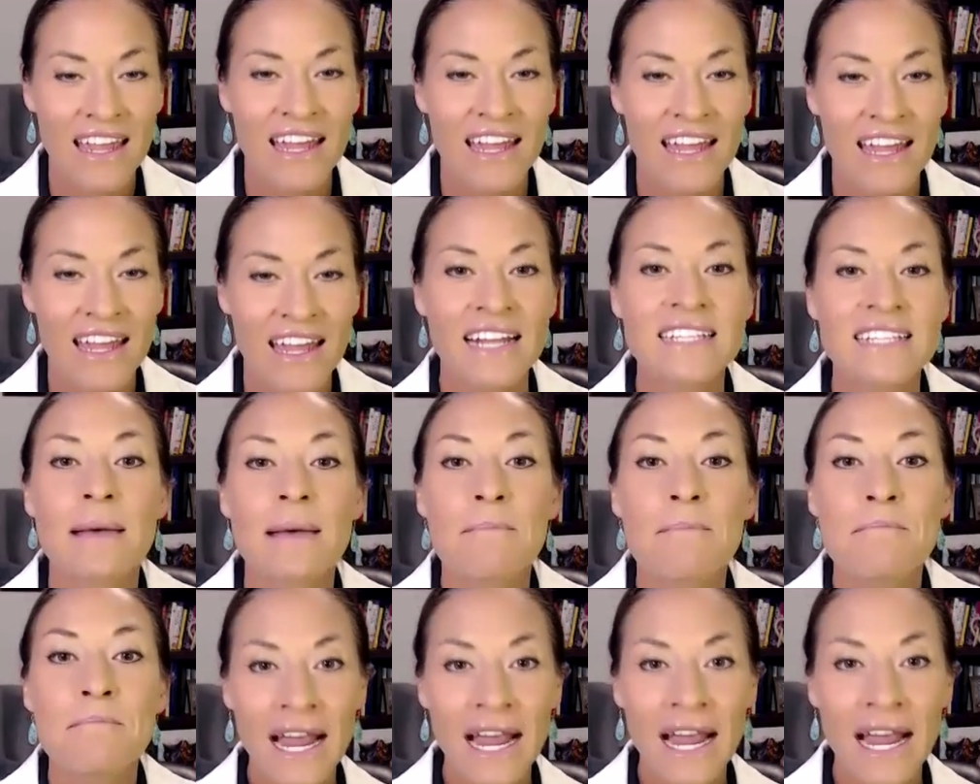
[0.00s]
And it's
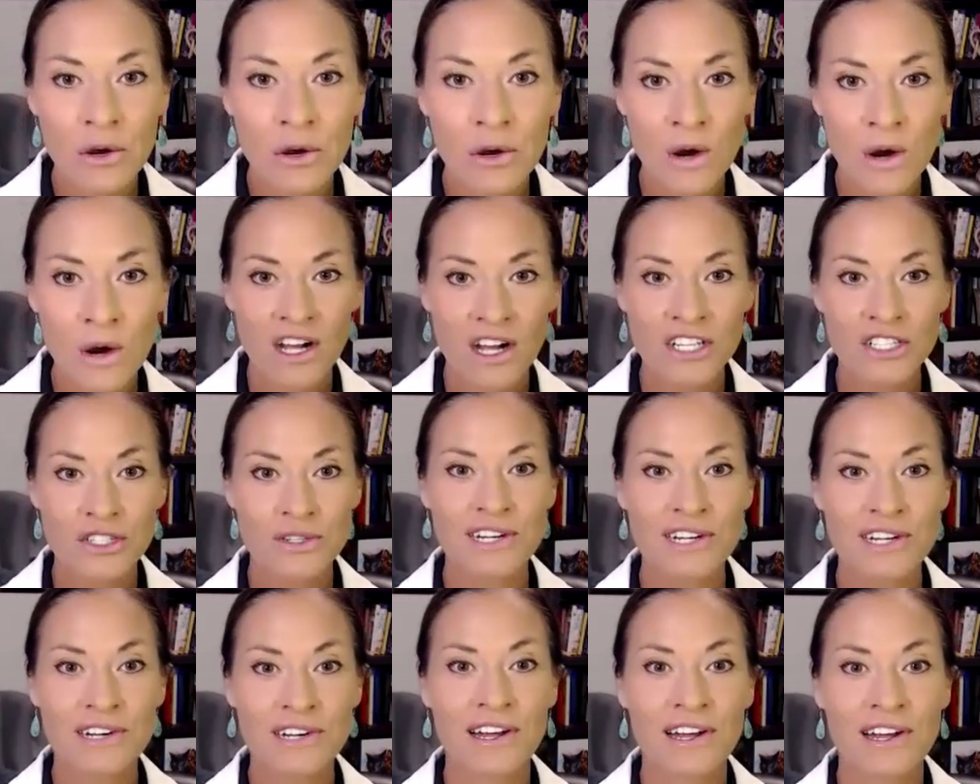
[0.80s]

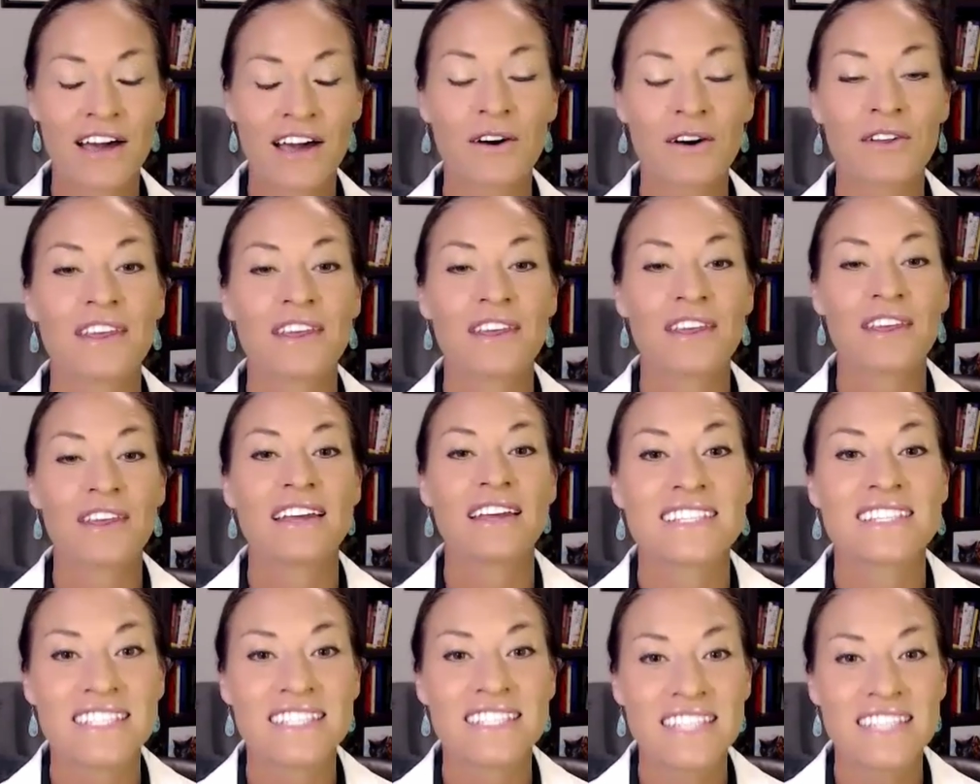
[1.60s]
mitochondrial health
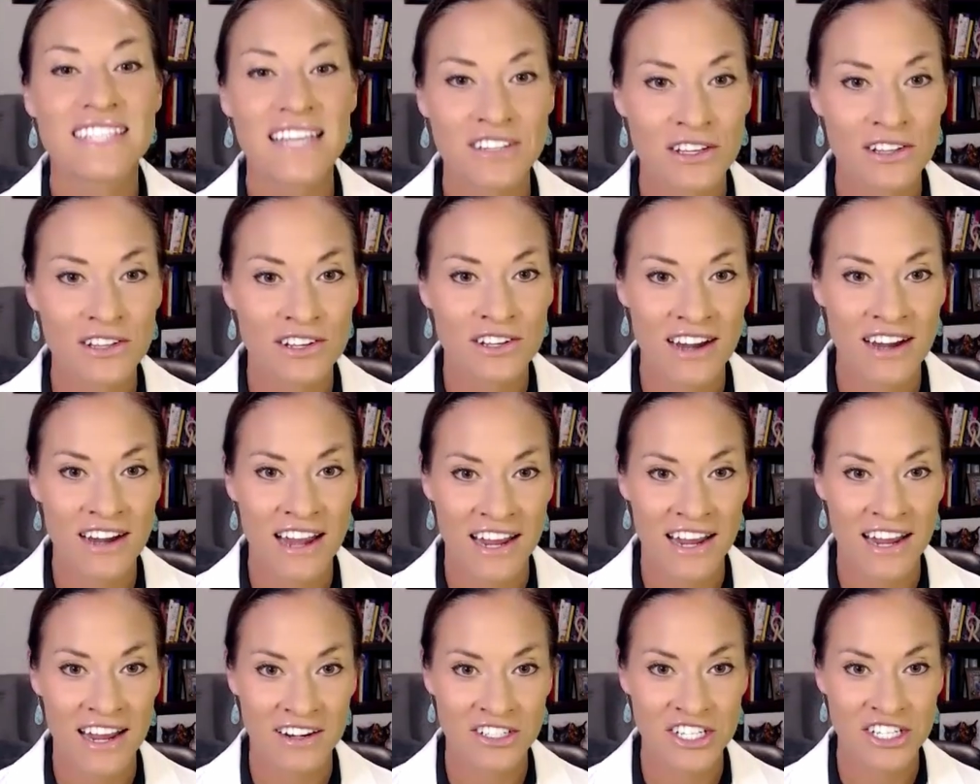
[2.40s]
and cellular
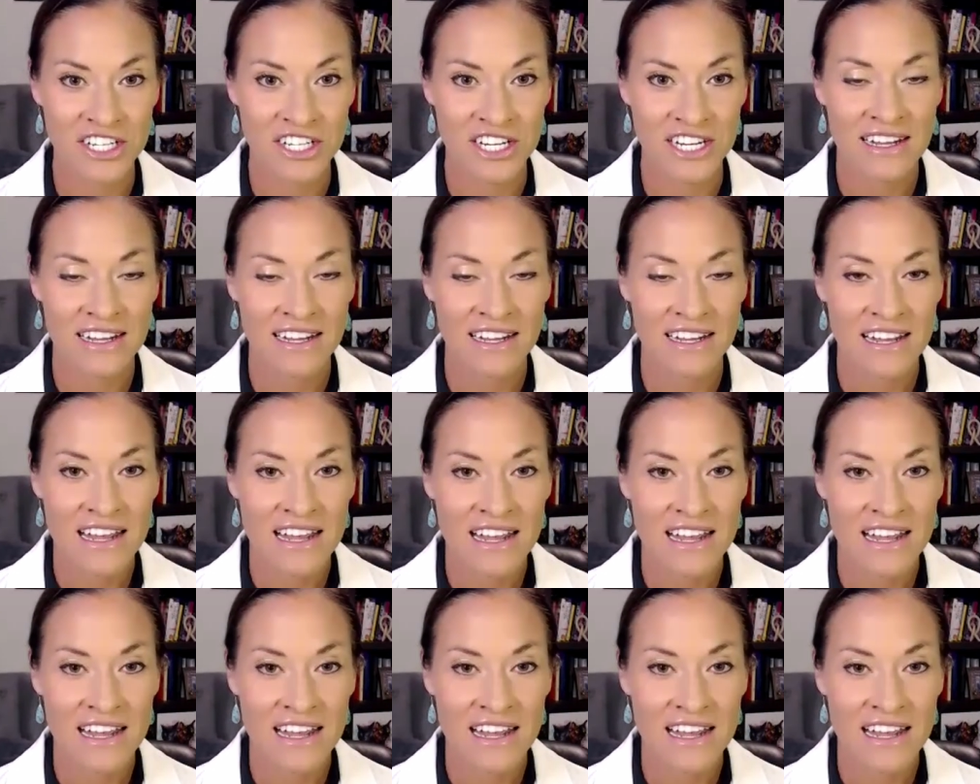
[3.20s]
energy.